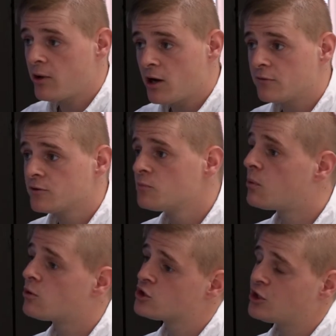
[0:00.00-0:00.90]
we often
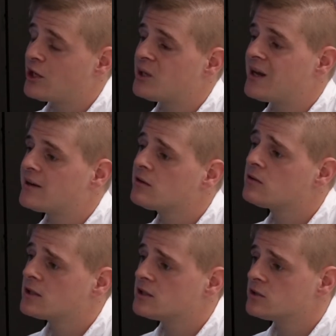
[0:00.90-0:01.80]
portion at an
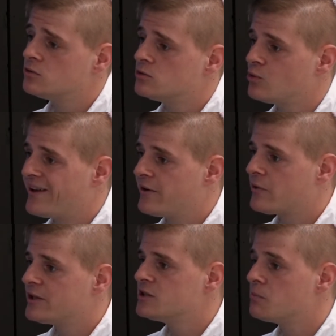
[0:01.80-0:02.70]
angle is to
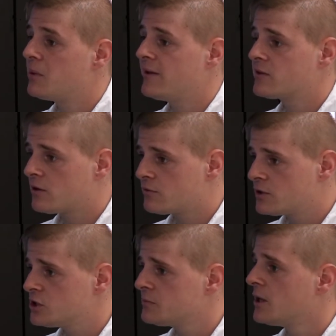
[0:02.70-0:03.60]
increase the plate
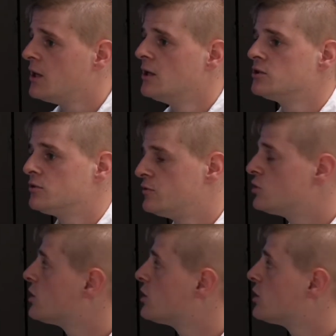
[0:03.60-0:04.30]
coverage. So if you